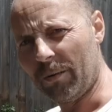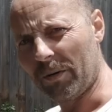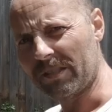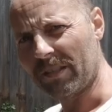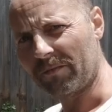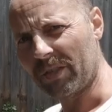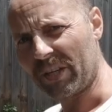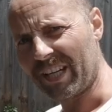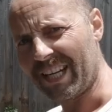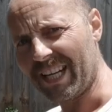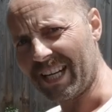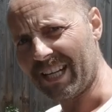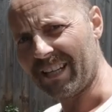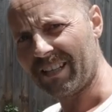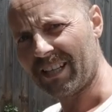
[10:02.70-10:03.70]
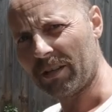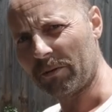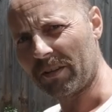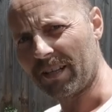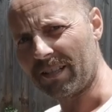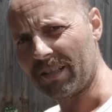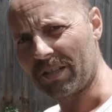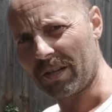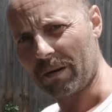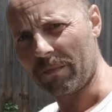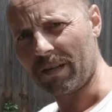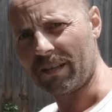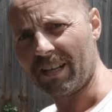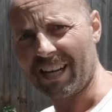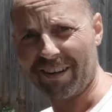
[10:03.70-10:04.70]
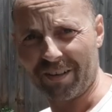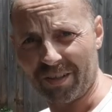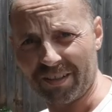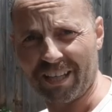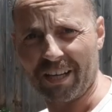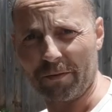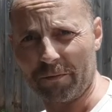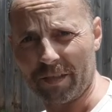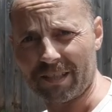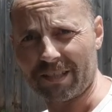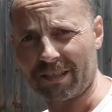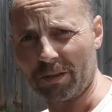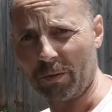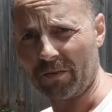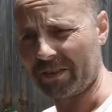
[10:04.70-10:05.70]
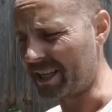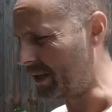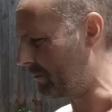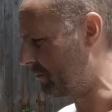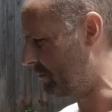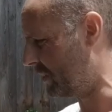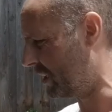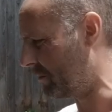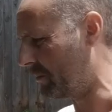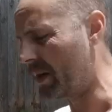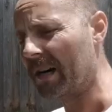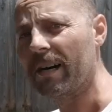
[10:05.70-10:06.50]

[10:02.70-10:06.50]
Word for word: got it in, I will then determine how long I physically want that bit of pipe.